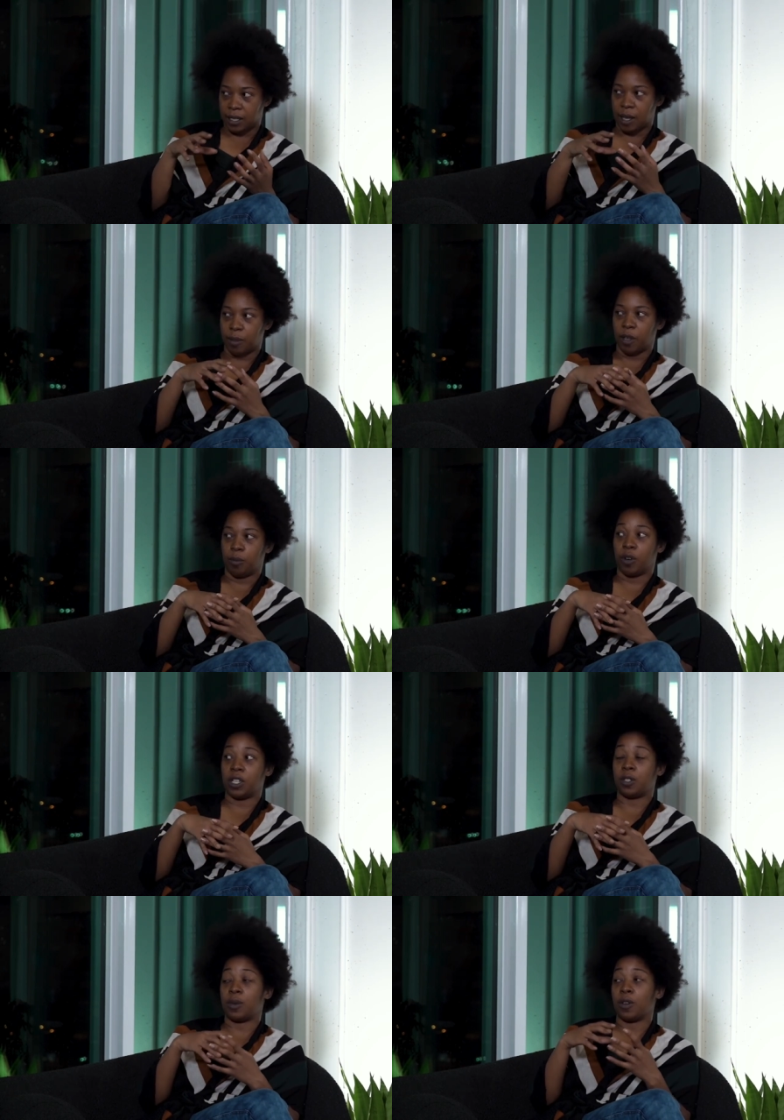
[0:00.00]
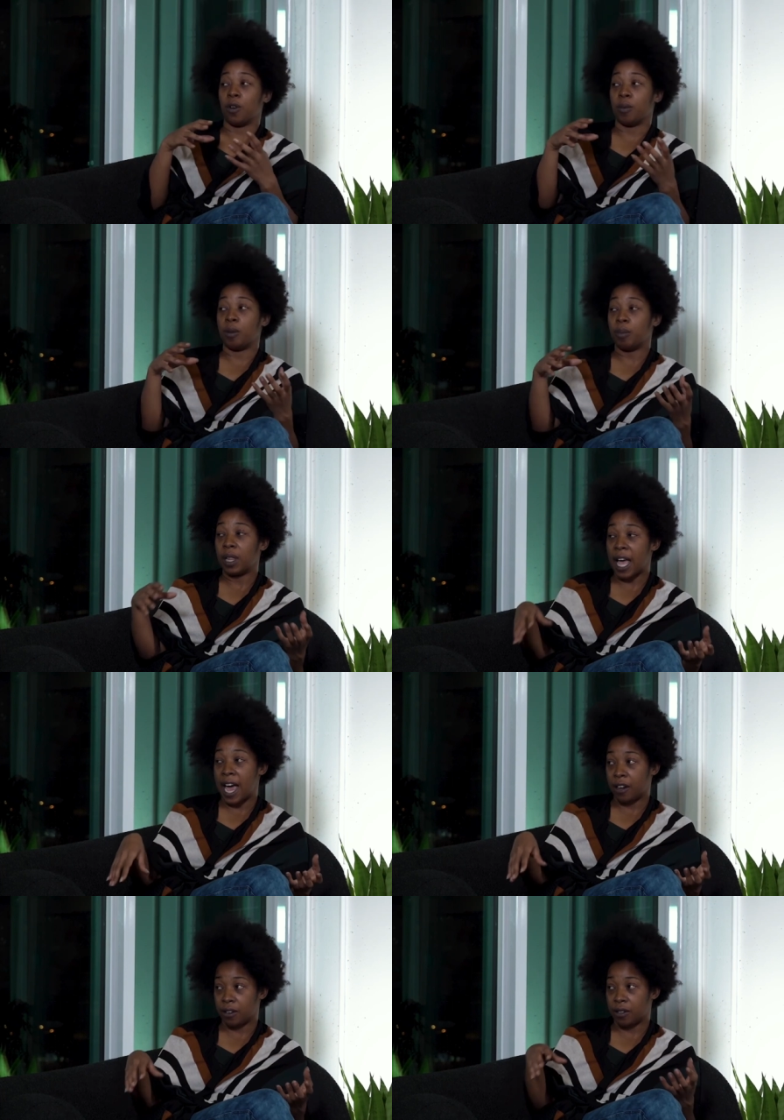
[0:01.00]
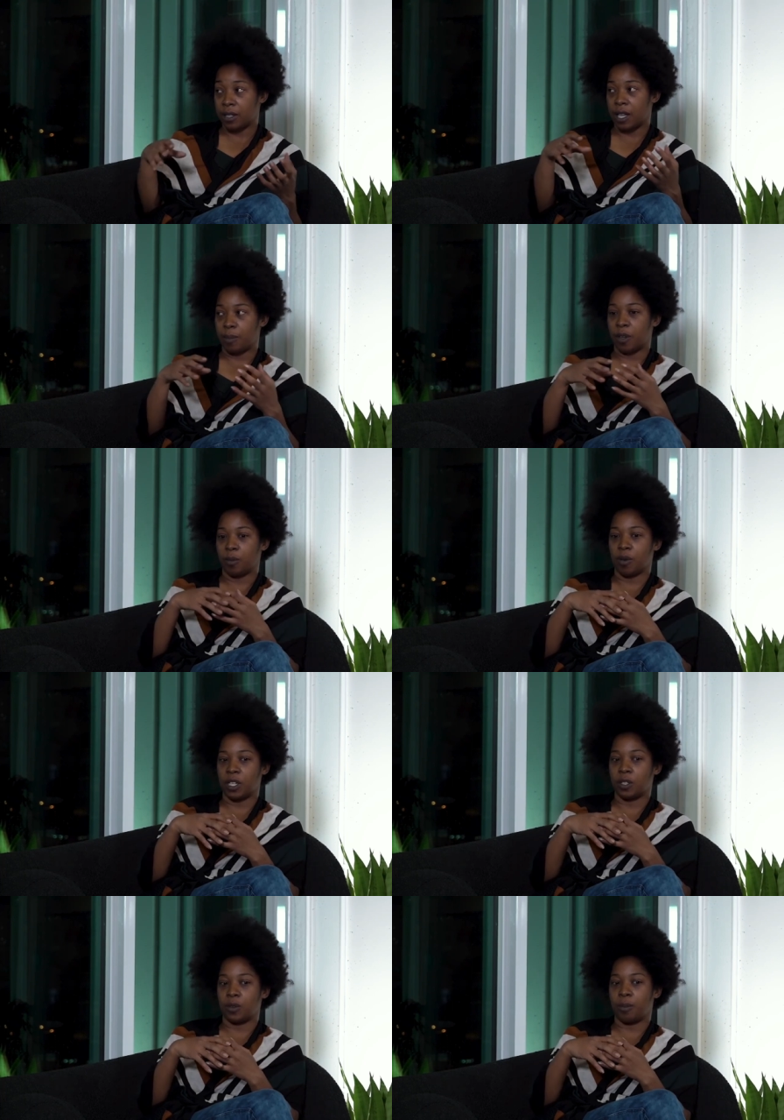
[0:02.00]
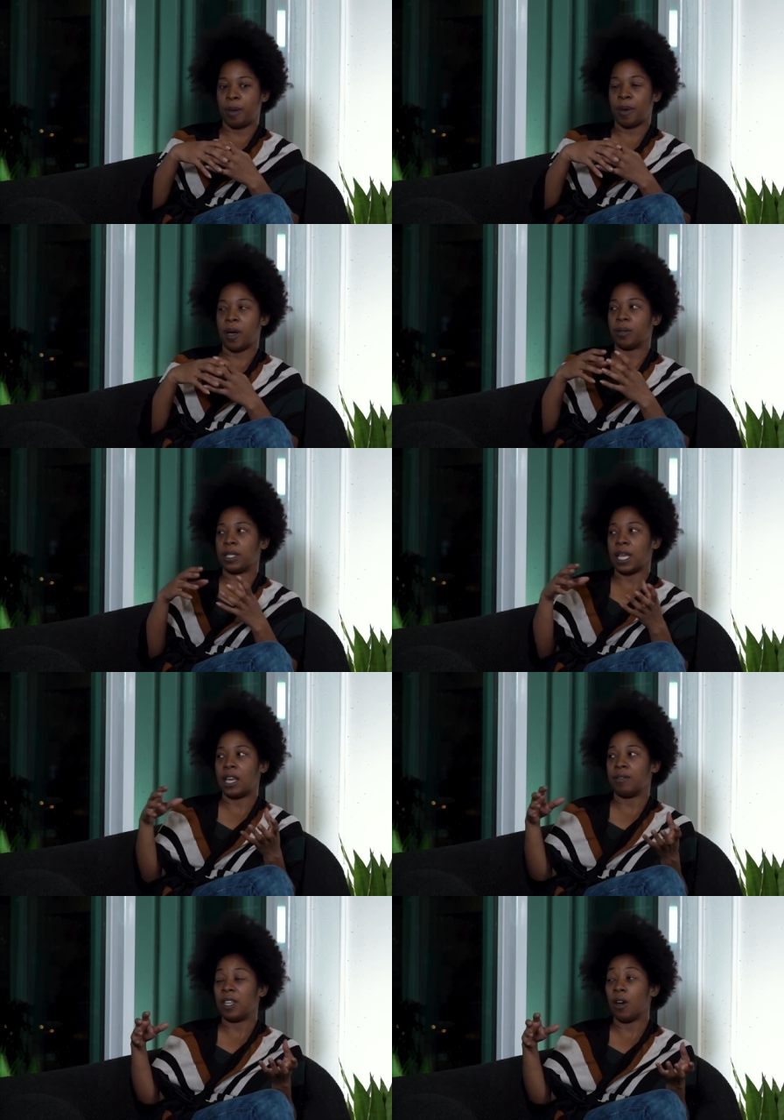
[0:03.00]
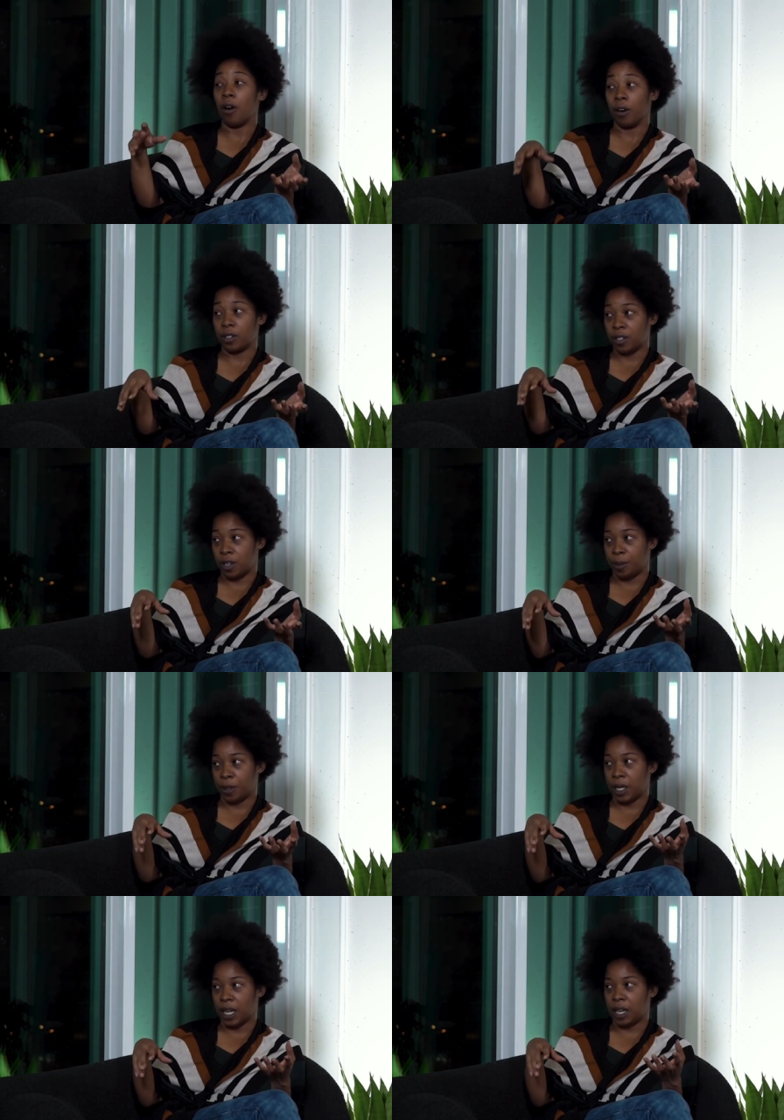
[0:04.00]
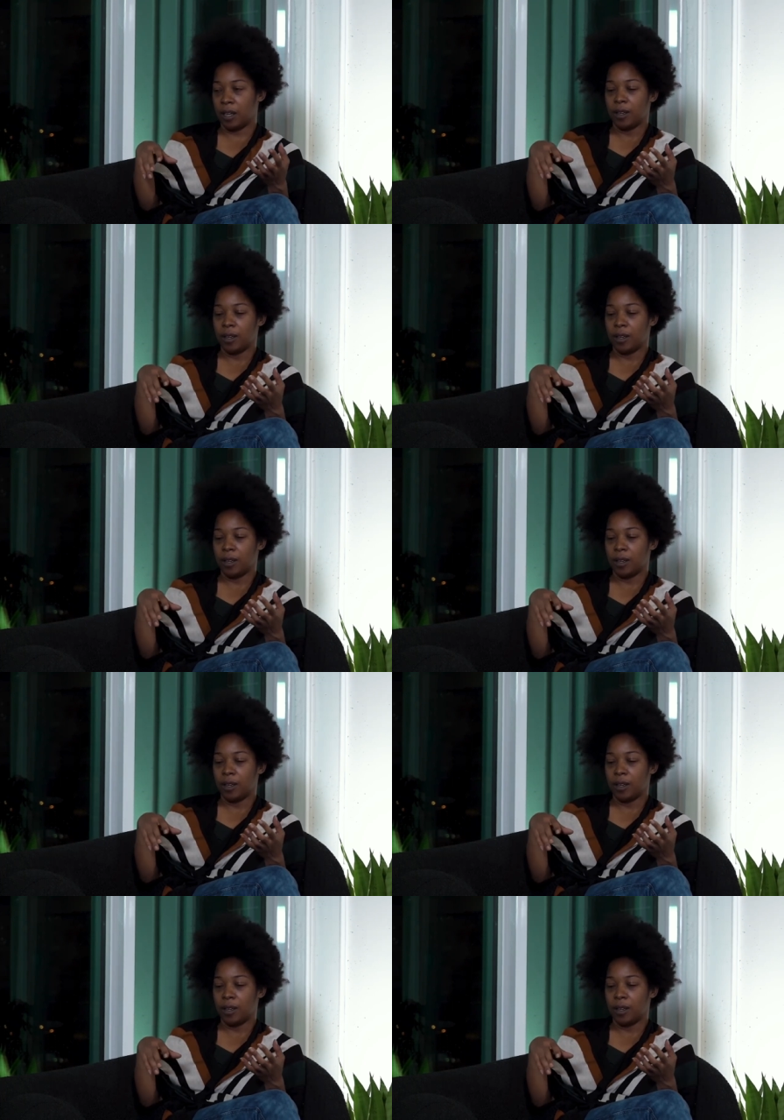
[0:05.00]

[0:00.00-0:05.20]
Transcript: they build bridges with urban planners, they build bridges with people outside of the arts community.